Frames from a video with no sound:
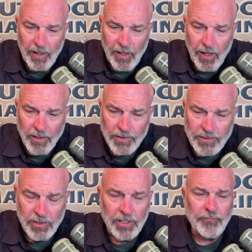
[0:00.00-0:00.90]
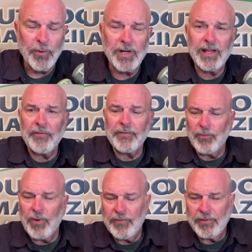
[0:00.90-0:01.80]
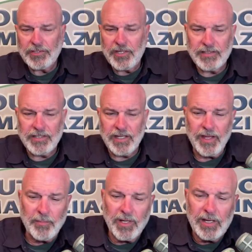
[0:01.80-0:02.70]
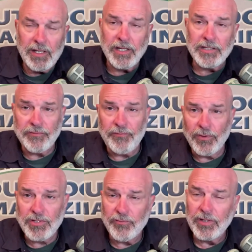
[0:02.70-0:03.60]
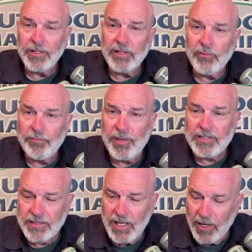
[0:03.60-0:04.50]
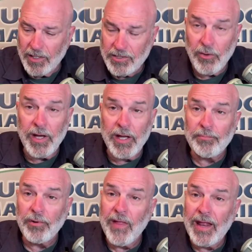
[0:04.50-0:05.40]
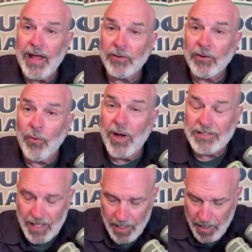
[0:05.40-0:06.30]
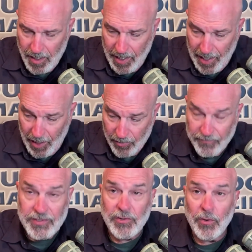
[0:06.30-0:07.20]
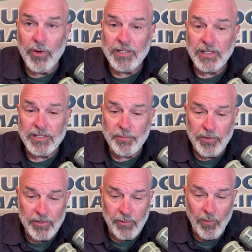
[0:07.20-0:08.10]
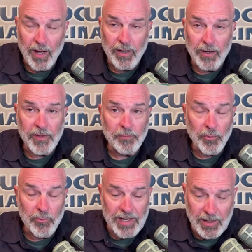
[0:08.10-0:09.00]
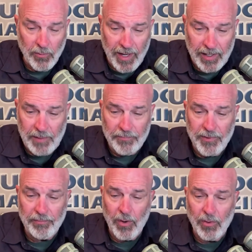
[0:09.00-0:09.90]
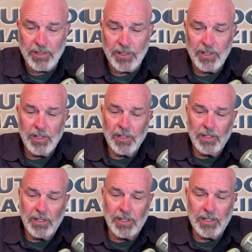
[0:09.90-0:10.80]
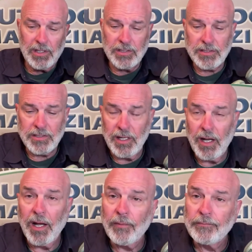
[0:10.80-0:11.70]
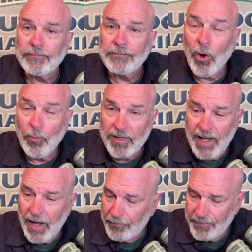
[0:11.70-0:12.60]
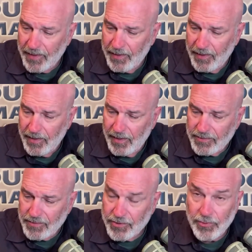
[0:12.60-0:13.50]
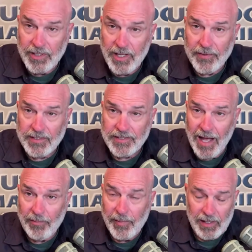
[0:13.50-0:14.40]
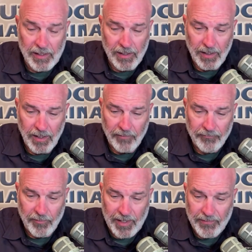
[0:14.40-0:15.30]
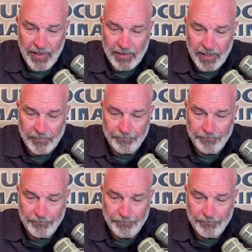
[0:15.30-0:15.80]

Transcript: Also, looking forward to now that the weather has changed. I think I'm going to get in touch with the folks over at Linwood Beach and say, why don't you go ahead and pull that Angler Quest out of storage and let's put her in the water. The marina where I keep the boat is um, open now. So there's really nothing stopping me uh, from getting that done.